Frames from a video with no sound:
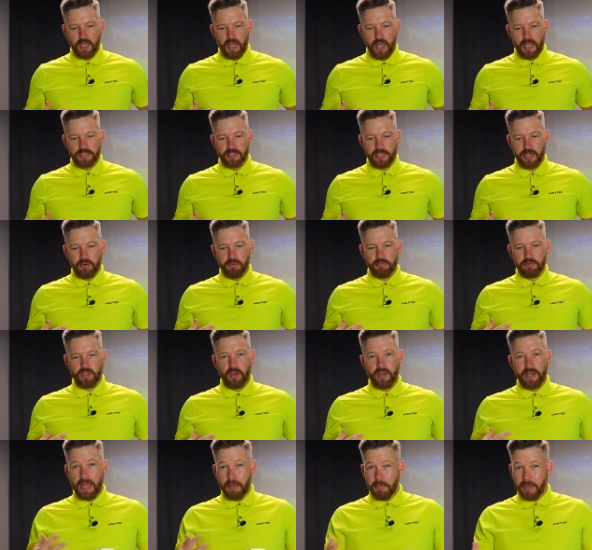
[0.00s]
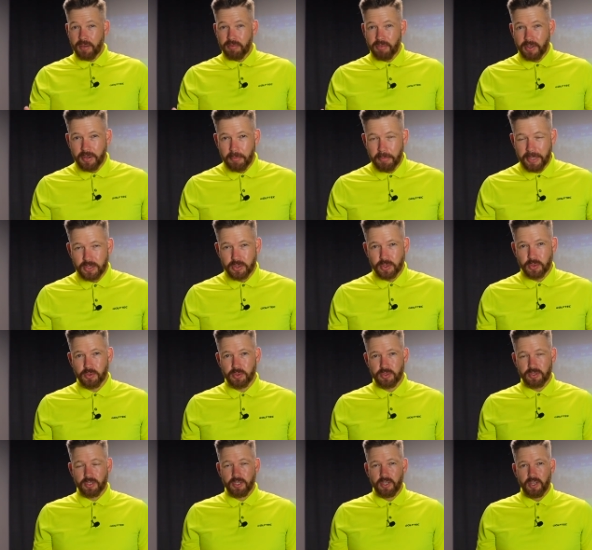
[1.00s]
a set of dynamic
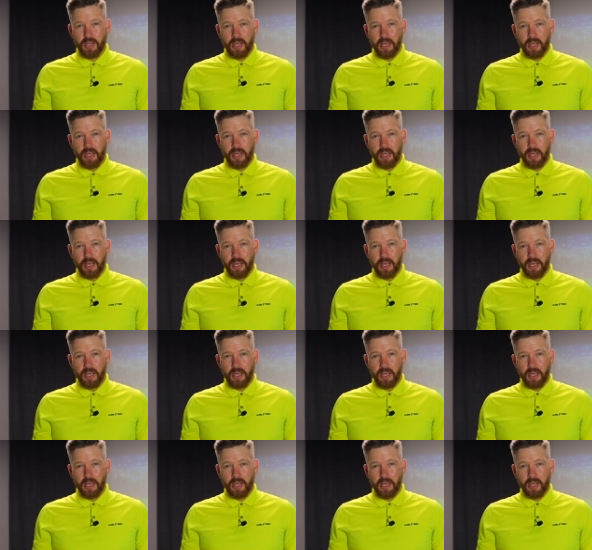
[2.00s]
fundamentals